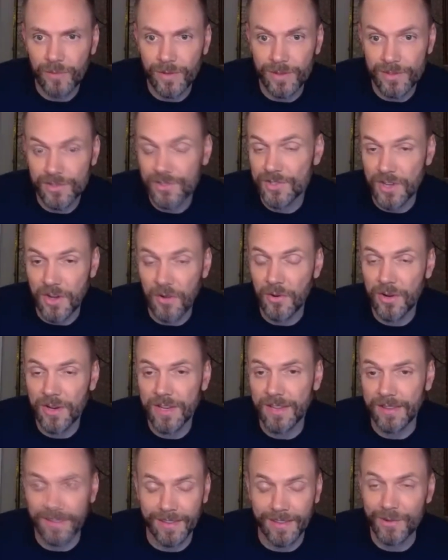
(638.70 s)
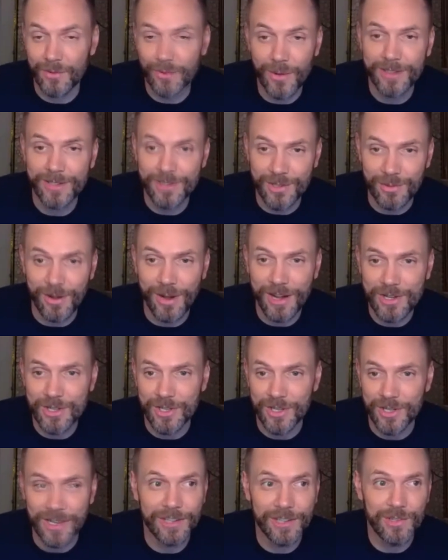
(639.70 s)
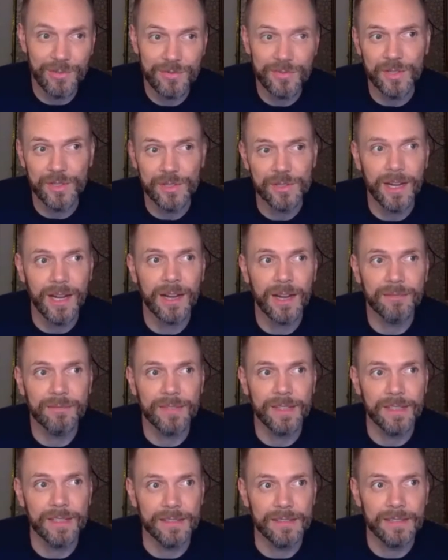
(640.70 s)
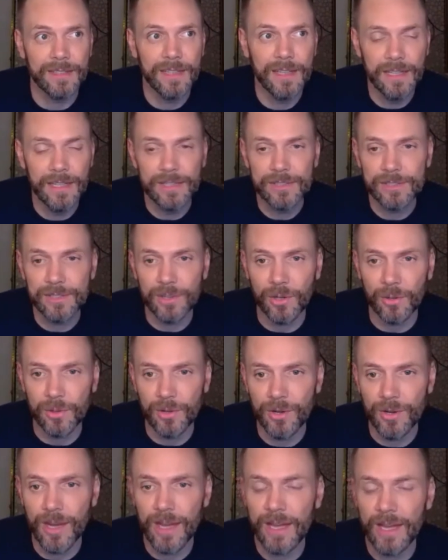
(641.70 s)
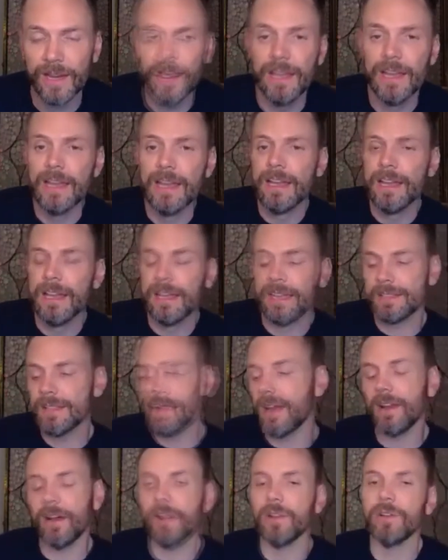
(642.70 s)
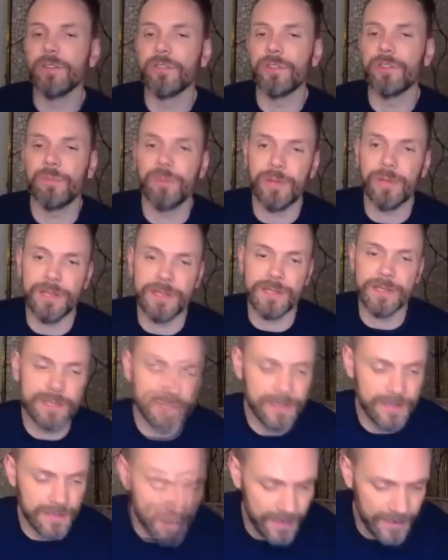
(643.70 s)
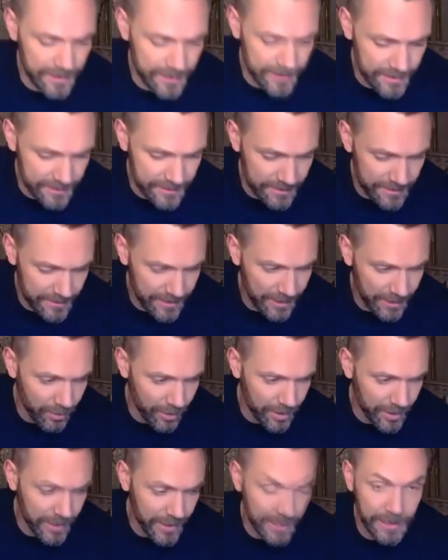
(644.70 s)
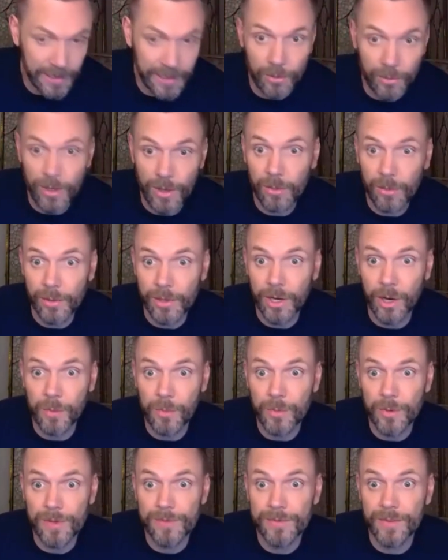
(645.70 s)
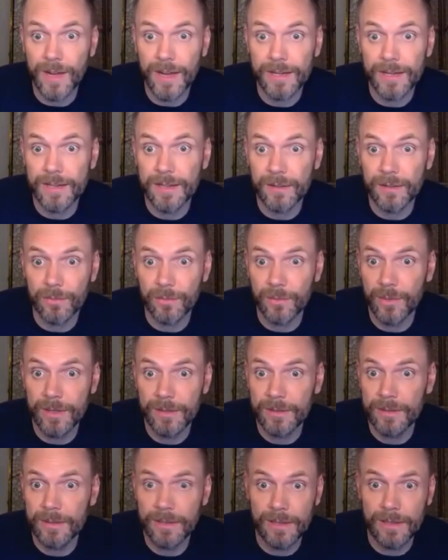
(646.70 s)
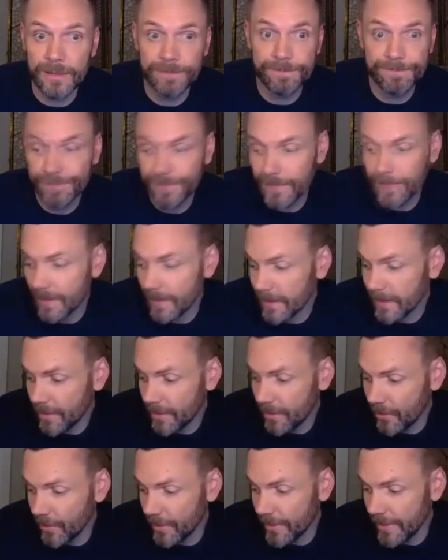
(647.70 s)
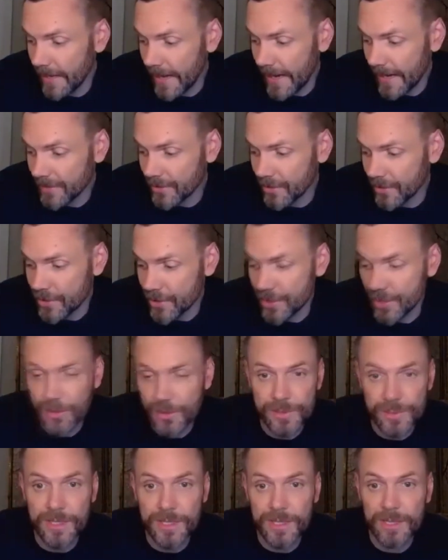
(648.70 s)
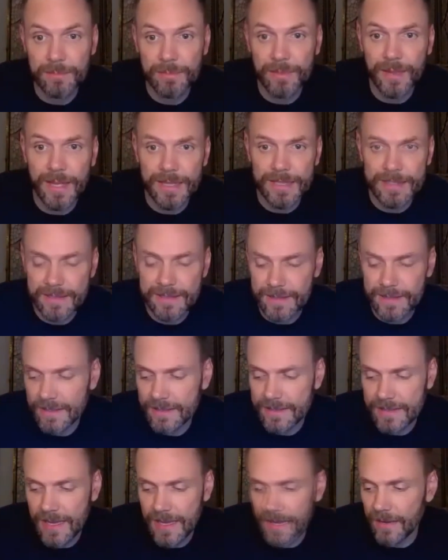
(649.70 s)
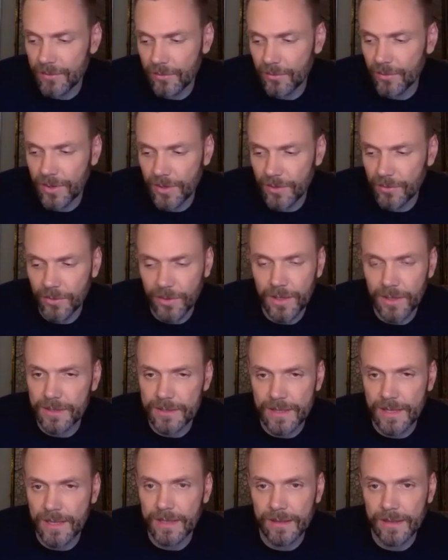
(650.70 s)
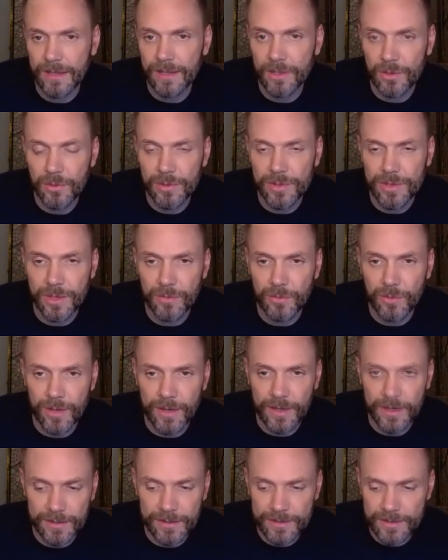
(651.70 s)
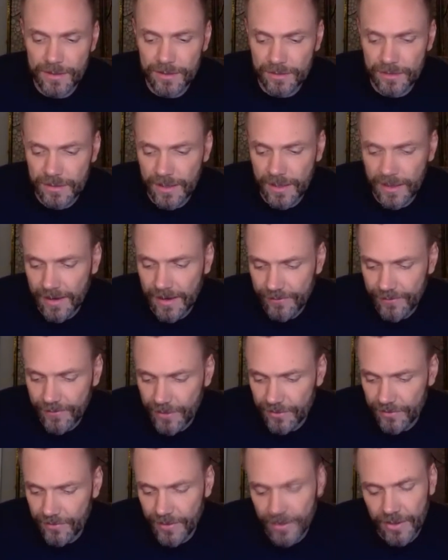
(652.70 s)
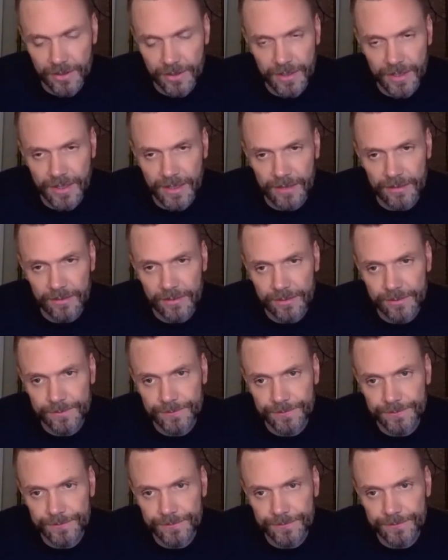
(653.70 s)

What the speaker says: is steering it in the right direction, and you feel confident. So it's not all over the place. And they weren't kind of like, well, we hope we find it when the actor shows up. That's not what it was. They knew what they wanted. So I felt in very good hands.